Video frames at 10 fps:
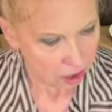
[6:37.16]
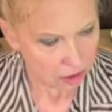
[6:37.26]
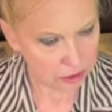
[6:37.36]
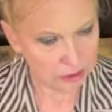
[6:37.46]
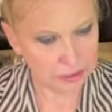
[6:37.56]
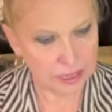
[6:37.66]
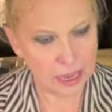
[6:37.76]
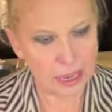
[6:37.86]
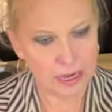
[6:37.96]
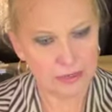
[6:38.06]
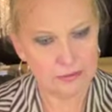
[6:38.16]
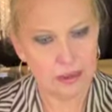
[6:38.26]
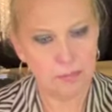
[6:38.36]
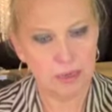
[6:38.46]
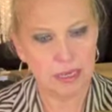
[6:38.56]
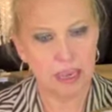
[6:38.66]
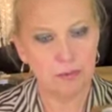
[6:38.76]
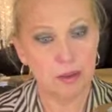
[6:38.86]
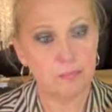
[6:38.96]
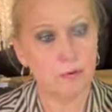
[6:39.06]
Look at that.
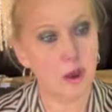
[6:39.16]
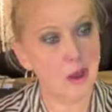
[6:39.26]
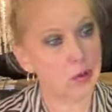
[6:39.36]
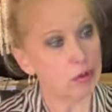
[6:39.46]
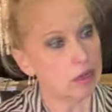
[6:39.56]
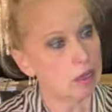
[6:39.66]
It broke.